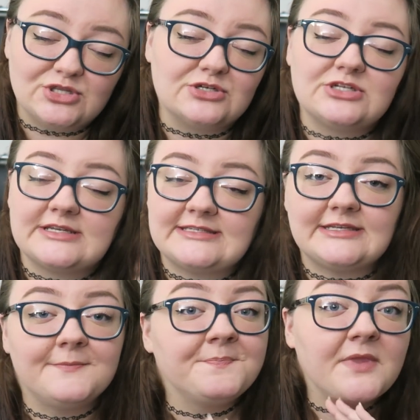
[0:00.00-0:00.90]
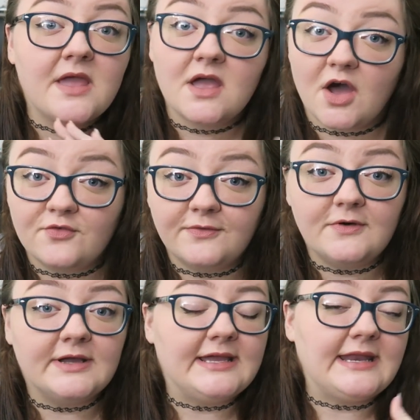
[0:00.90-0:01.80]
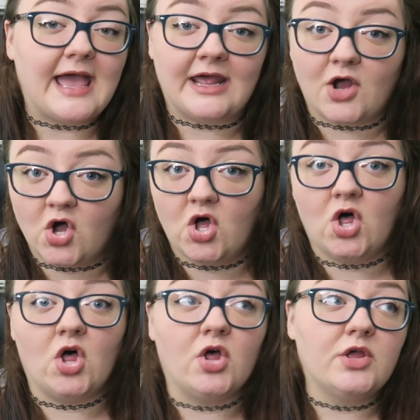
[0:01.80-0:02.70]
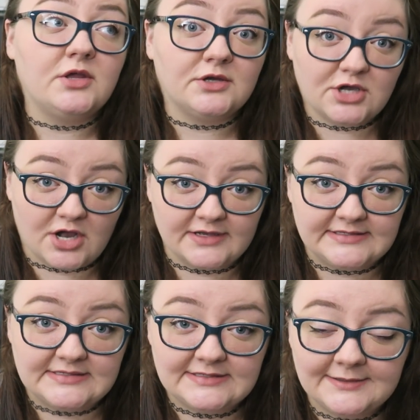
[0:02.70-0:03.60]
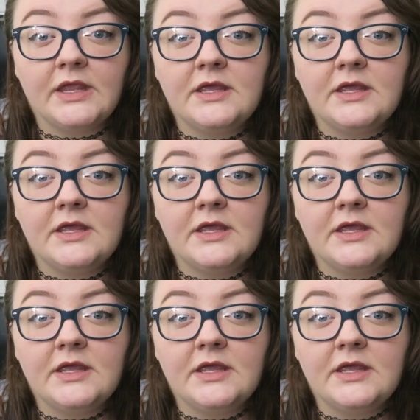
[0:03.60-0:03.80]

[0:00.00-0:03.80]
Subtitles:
They're just avoid at all costs.